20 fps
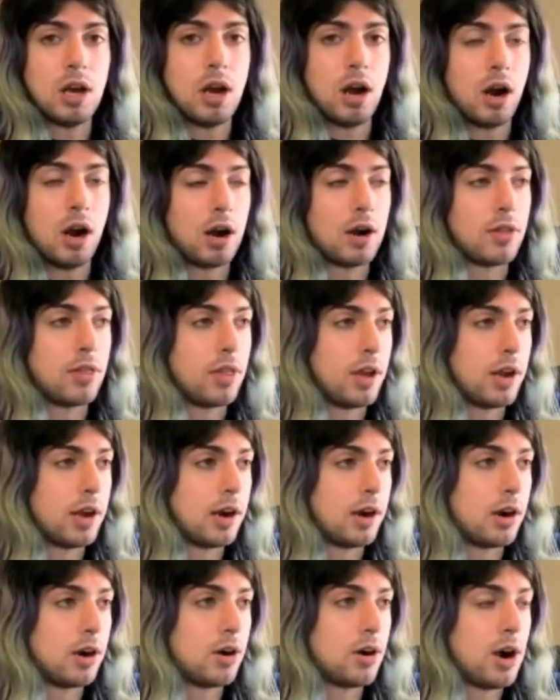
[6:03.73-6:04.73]
Are
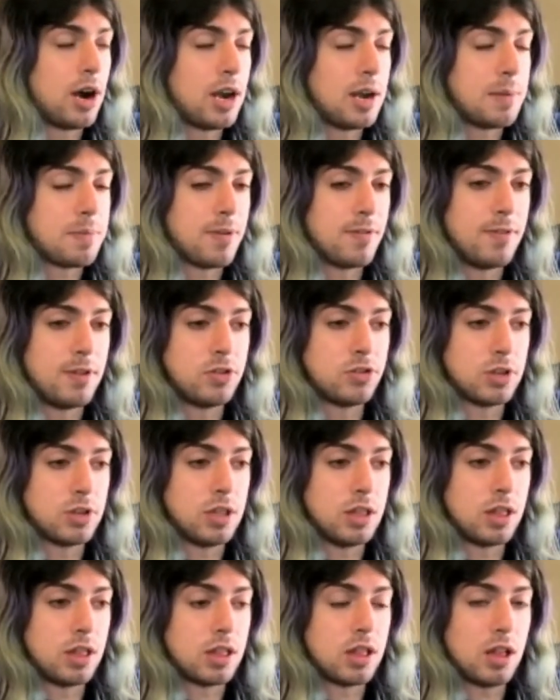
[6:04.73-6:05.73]
there any
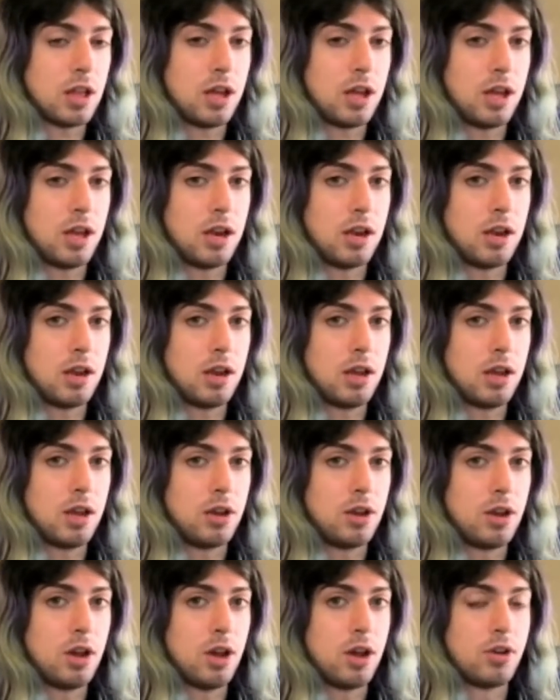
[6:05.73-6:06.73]
provisions on
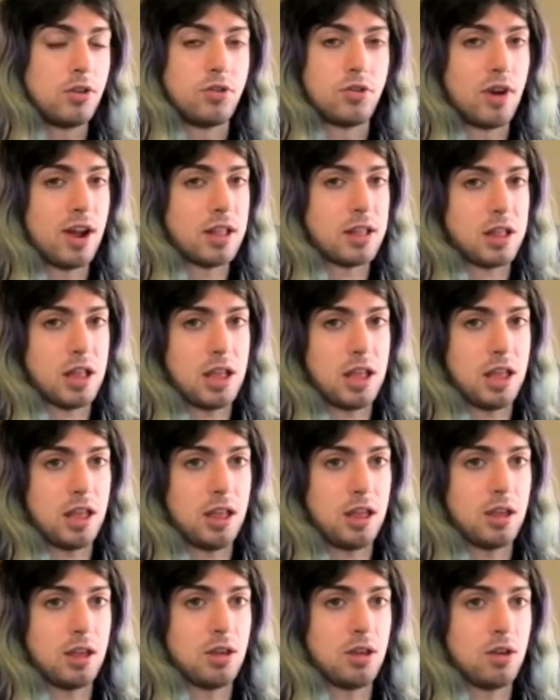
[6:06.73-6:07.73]

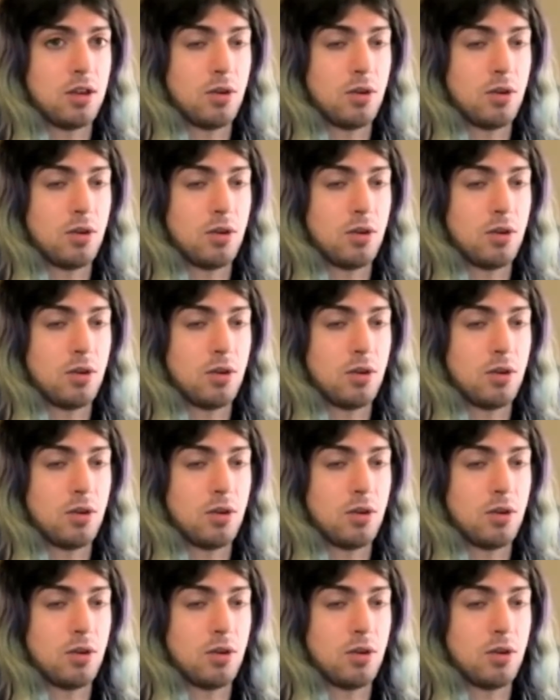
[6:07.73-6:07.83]
addressing